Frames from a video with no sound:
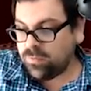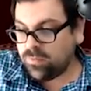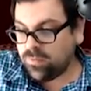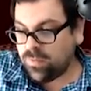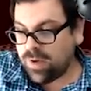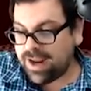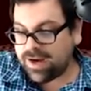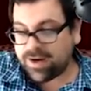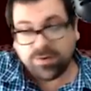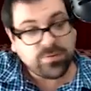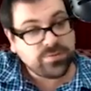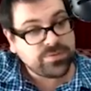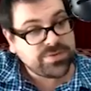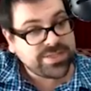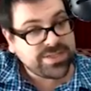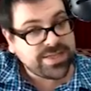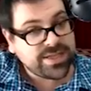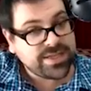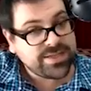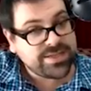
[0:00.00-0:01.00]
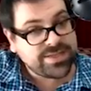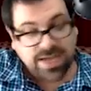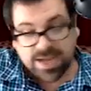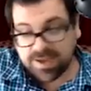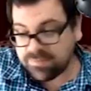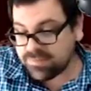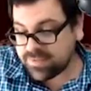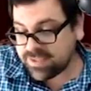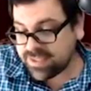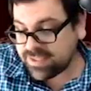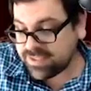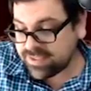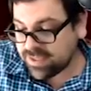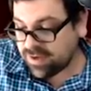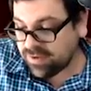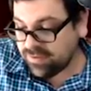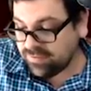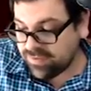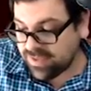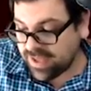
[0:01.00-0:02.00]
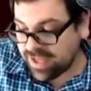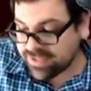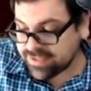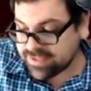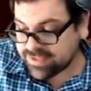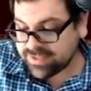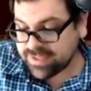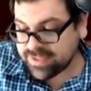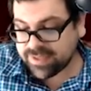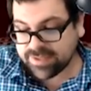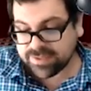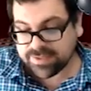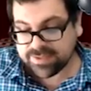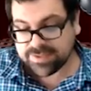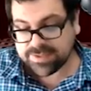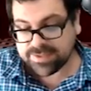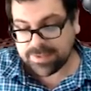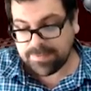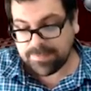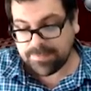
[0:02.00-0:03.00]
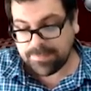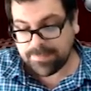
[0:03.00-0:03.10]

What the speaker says: Radical 6 times itself, that's 6.